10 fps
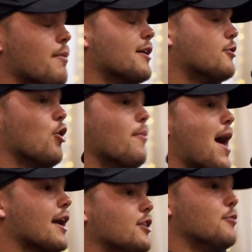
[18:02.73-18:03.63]
you might go
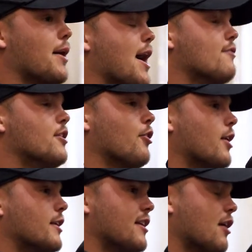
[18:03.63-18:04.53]
back and you might have
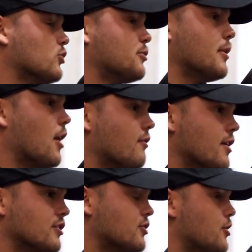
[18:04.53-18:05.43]
another idea that will spin off
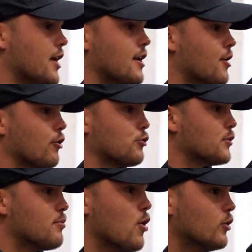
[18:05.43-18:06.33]
this. And you got another
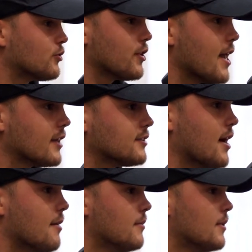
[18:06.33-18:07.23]
3 posts for the next
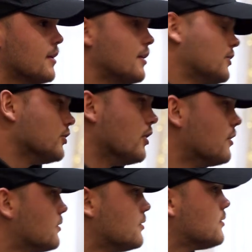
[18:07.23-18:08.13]
time. So,